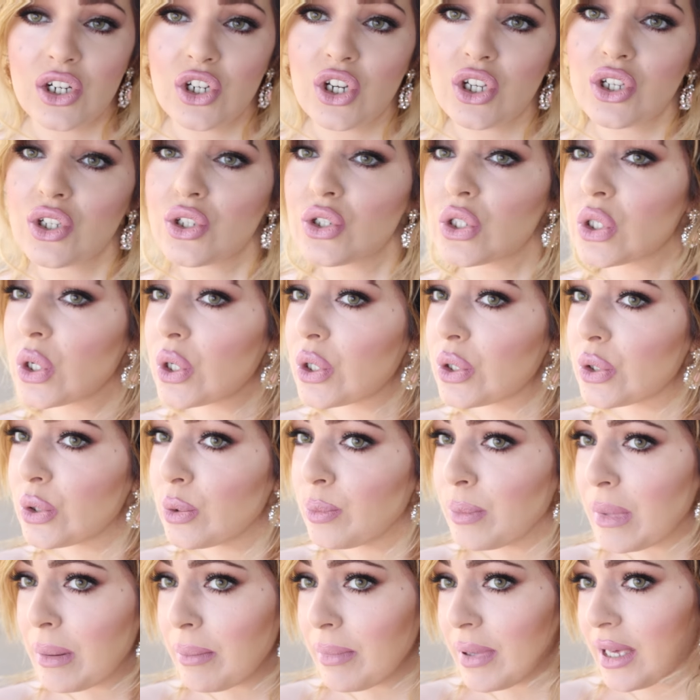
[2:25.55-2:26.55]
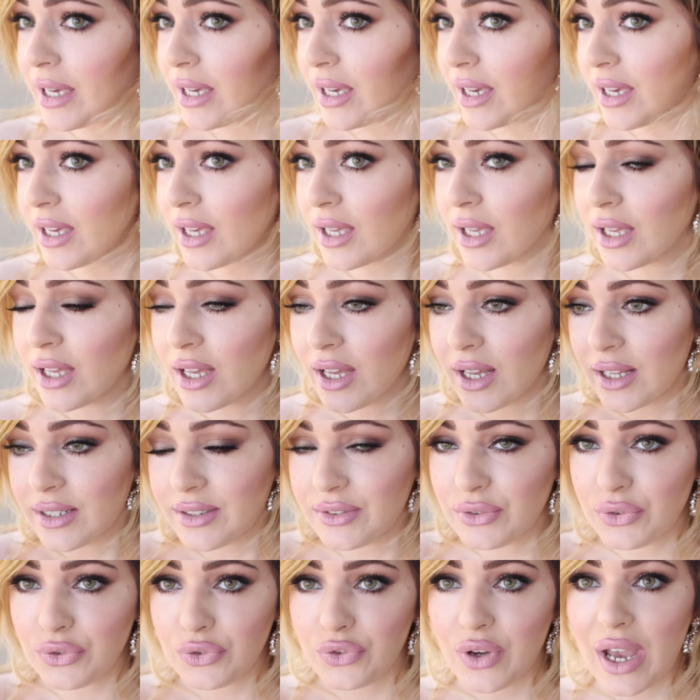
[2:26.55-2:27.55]
just sort to mimic
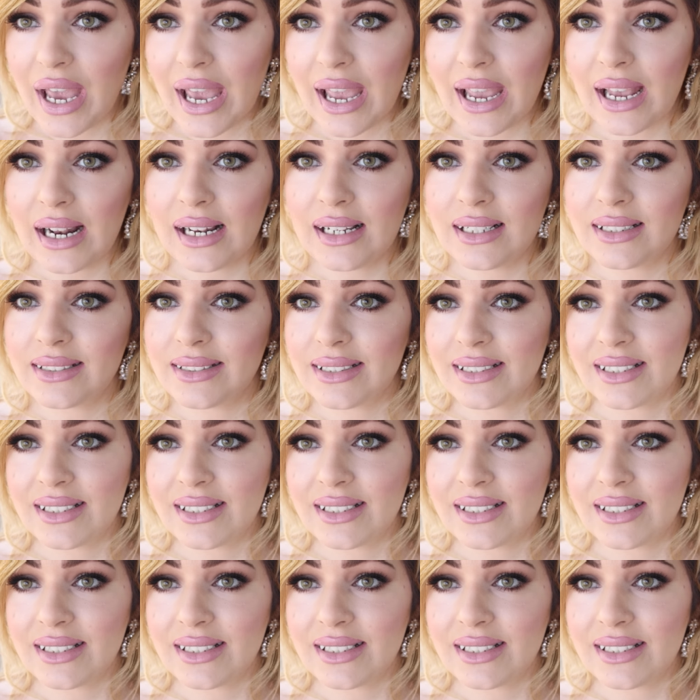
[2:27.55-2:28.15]
the veil.